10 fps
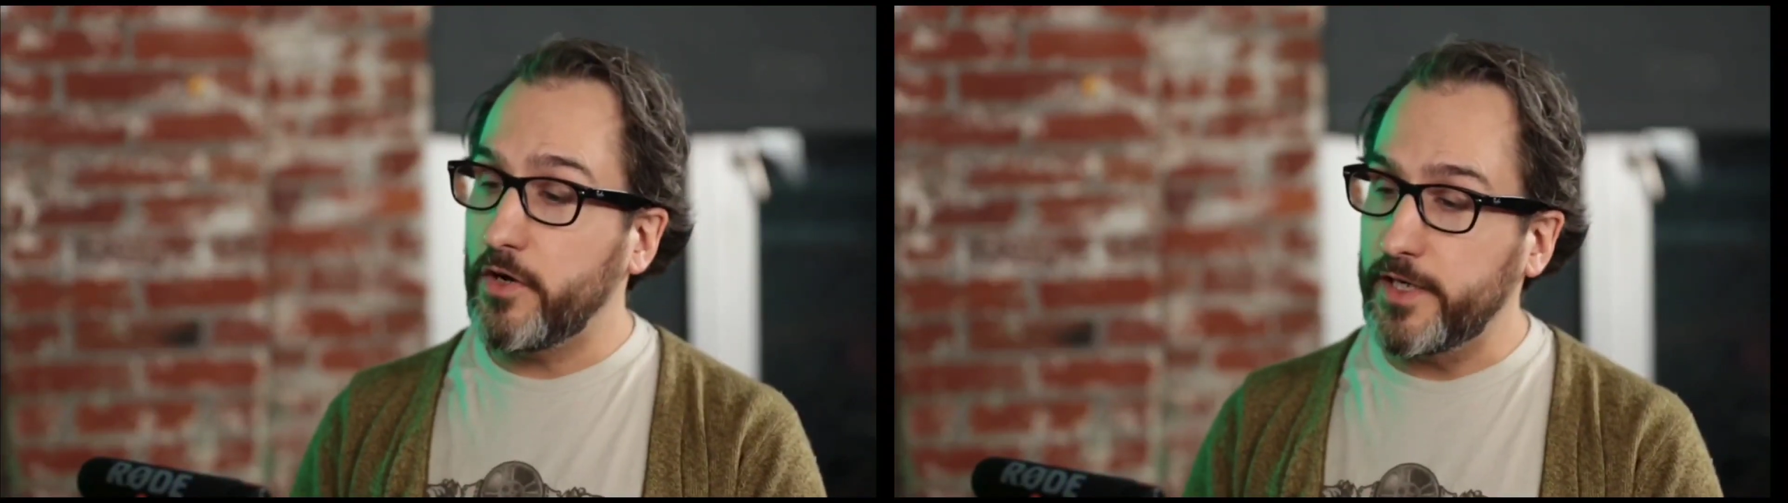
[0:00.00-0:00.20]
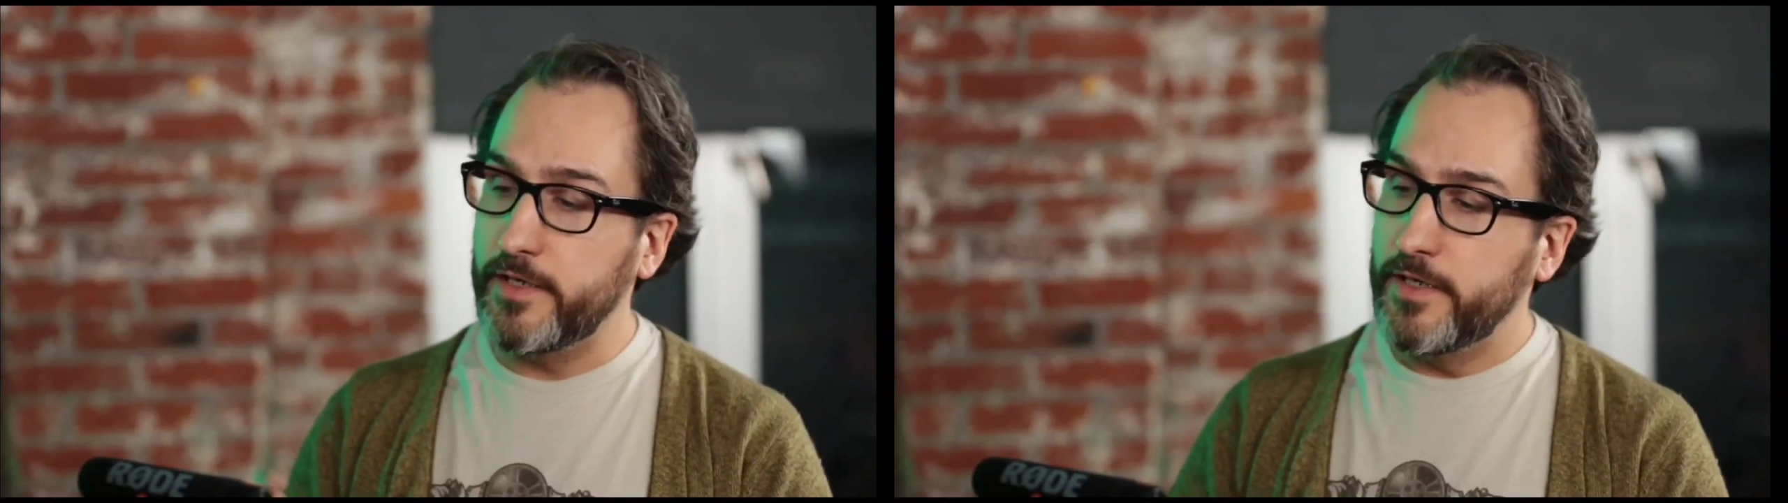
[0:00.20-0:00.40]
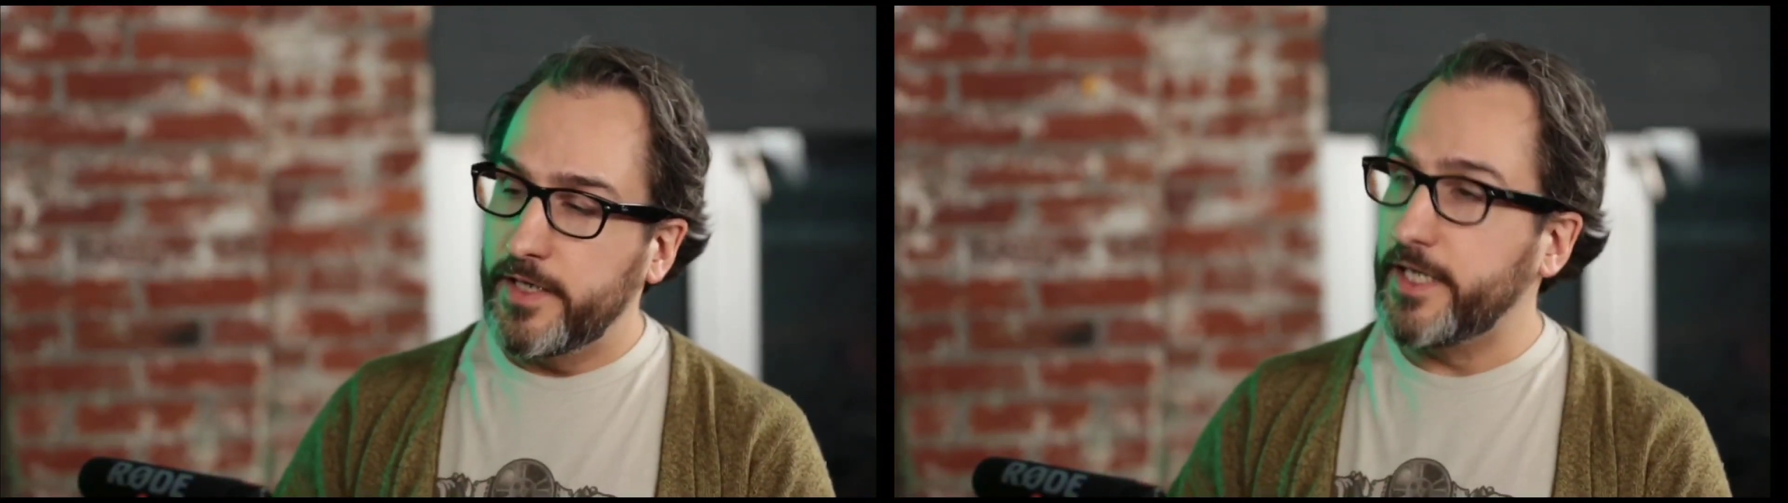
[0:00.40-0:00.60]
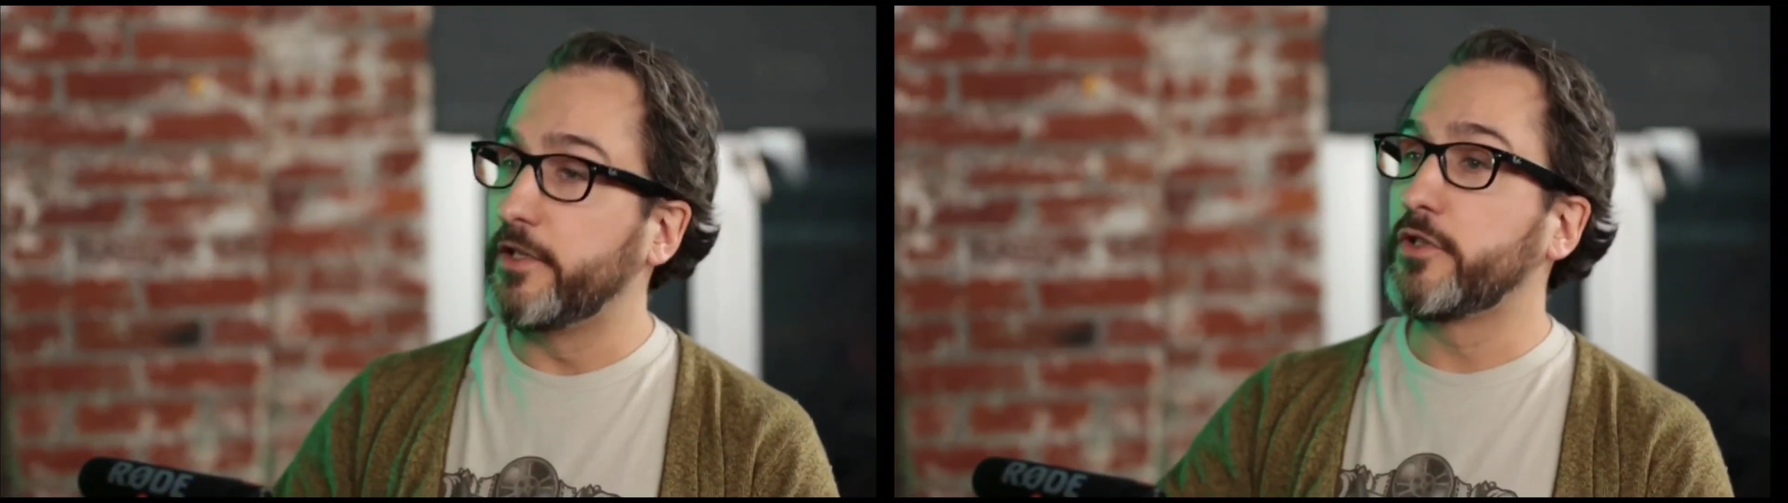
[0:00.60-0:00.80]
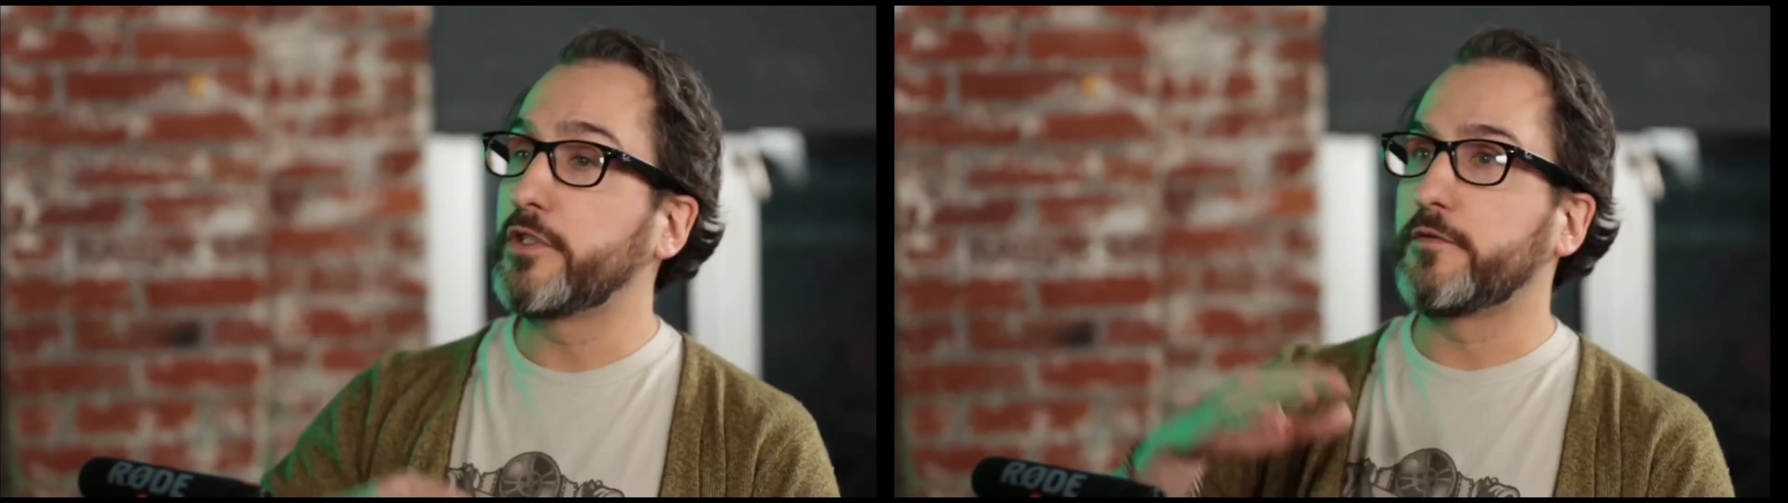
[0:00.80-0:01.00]
talking,
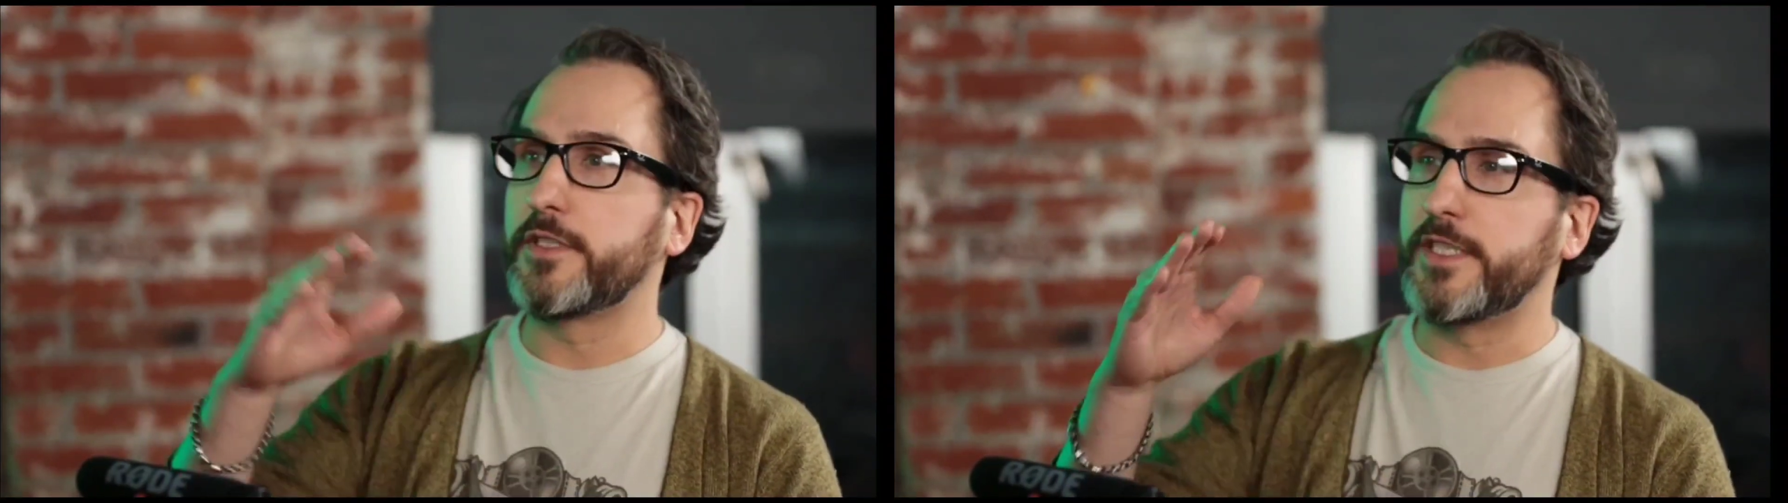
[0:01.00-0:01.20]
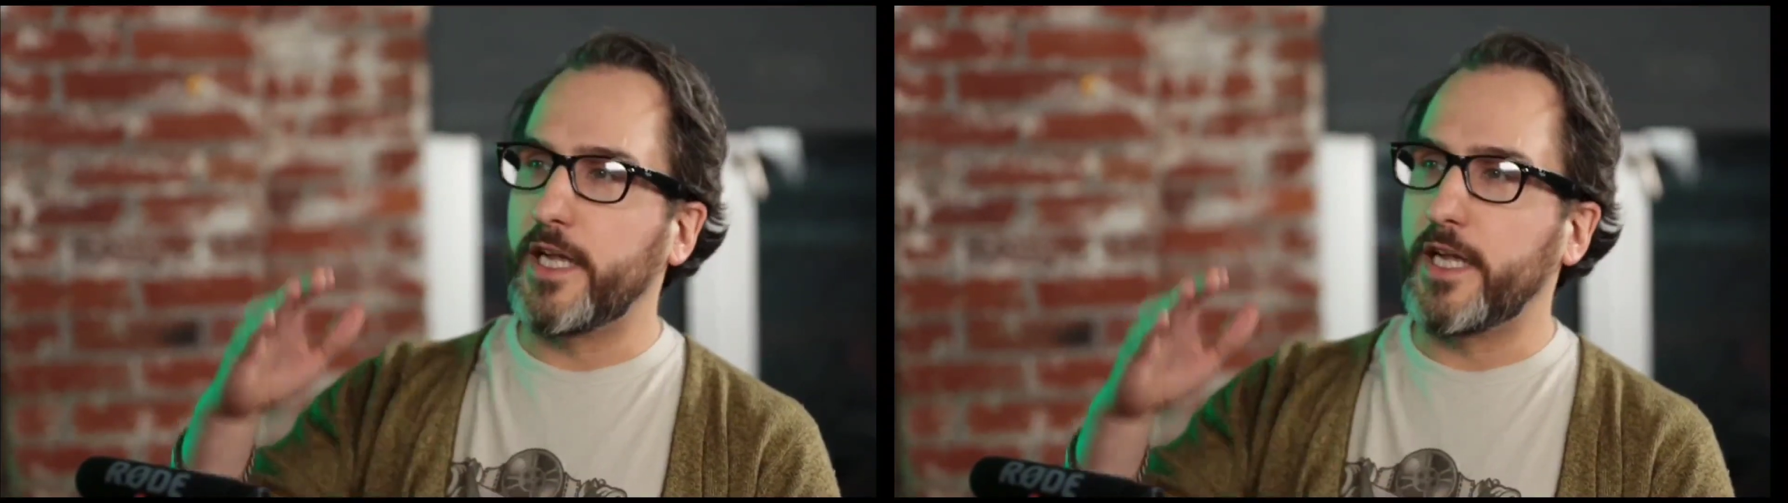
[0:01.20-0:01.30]
it looks for